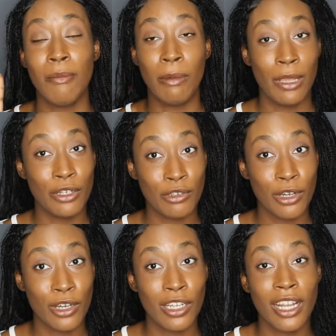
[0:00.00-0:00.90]
my
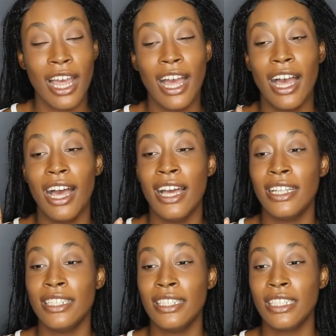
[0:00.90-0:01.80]
Patreon,
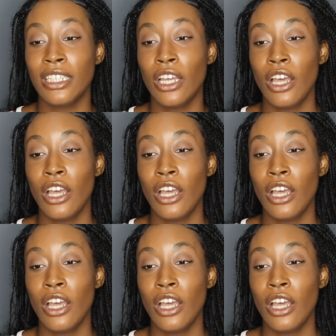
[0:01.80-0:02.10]
and